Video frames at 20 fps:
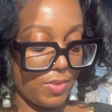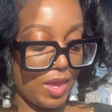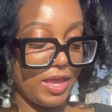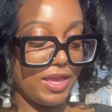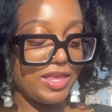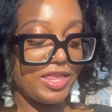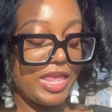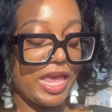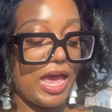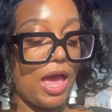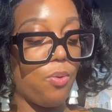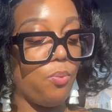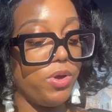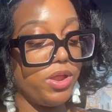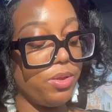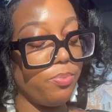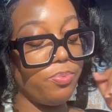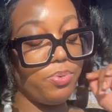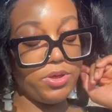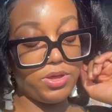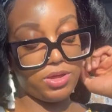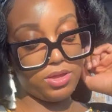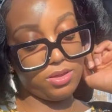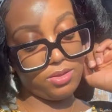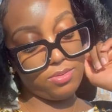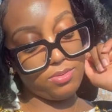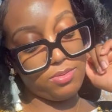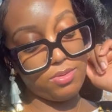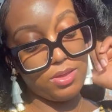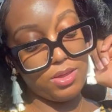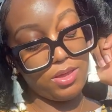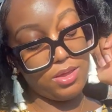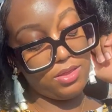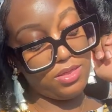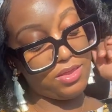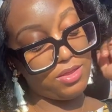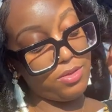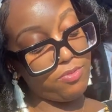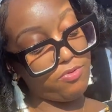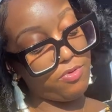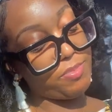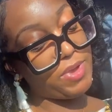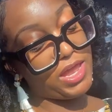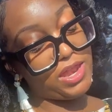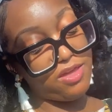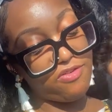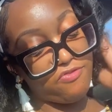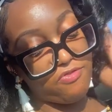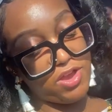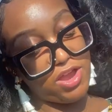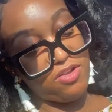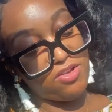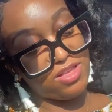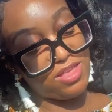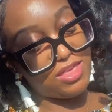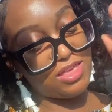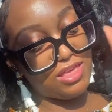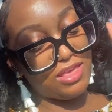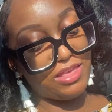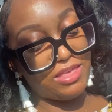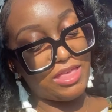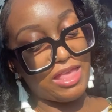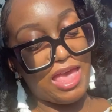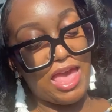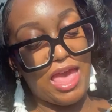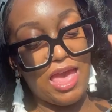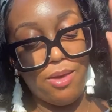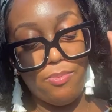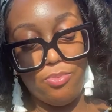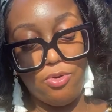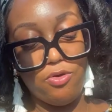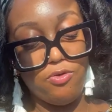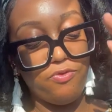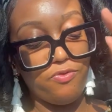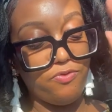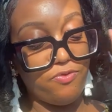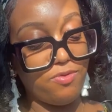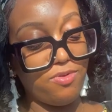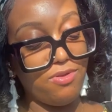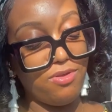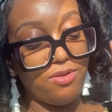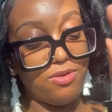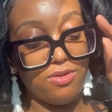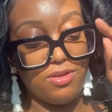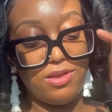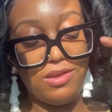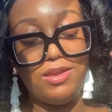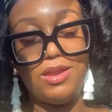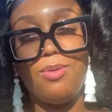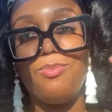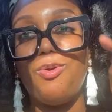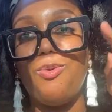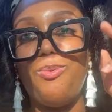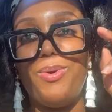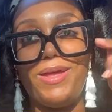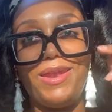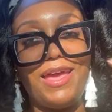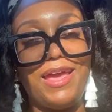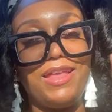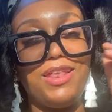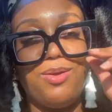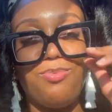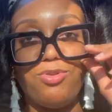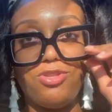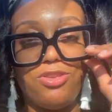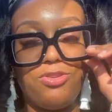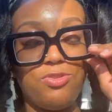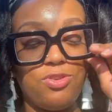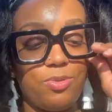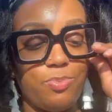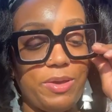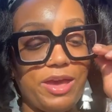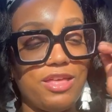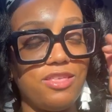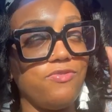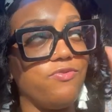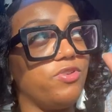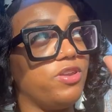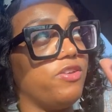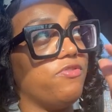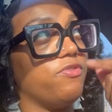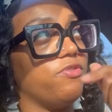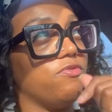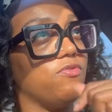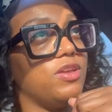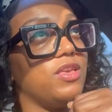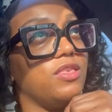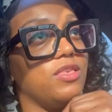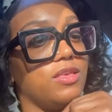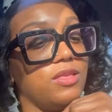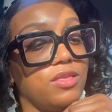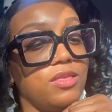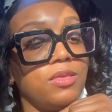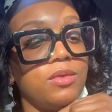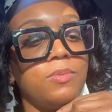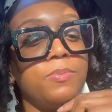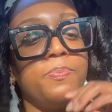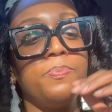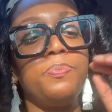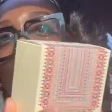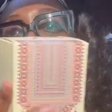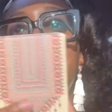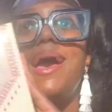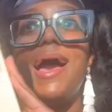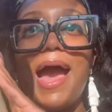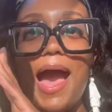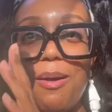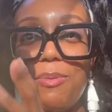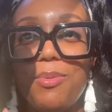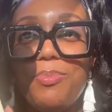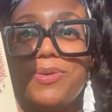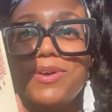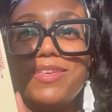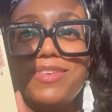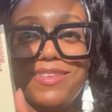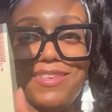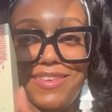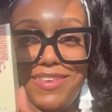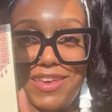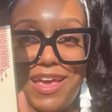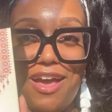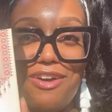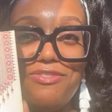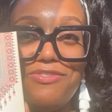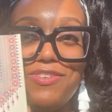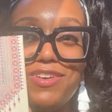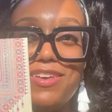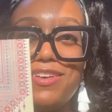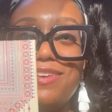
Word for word: it's like I want to put the remaining fragrances at both number one and number two spots for different reasons. I'm gonna put Jaffa